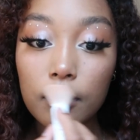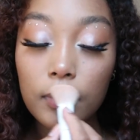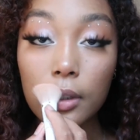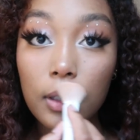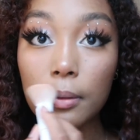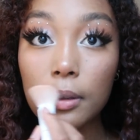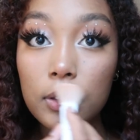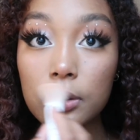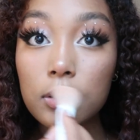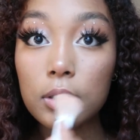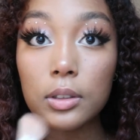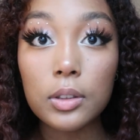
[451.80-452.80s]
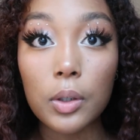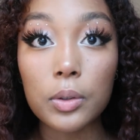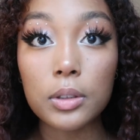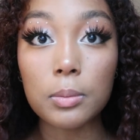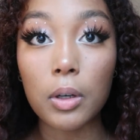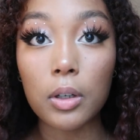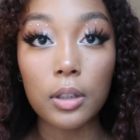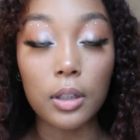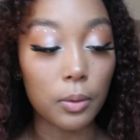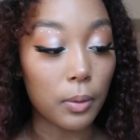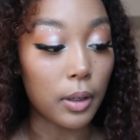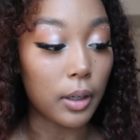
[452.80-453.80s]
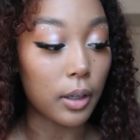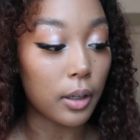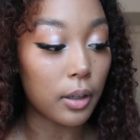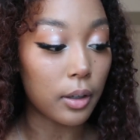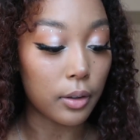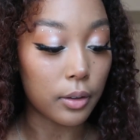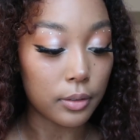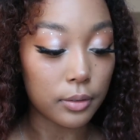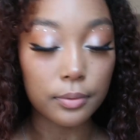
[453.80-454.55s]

Yeah, my nose looks so small now. Wow.